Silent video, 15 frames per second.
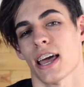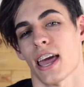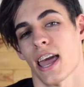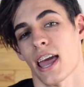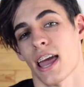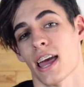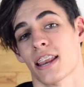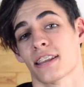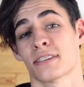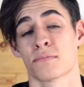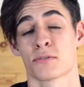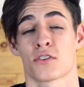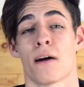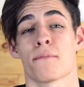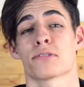and
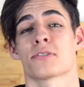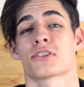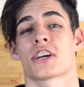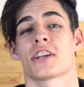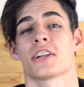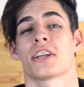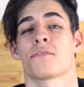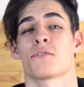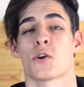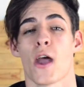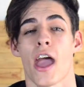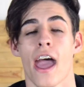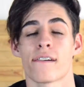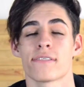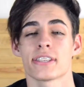subscribe to my channel if you
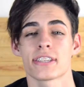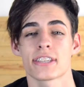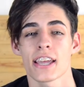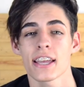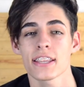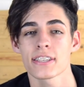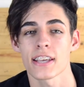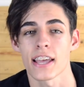haven't yet.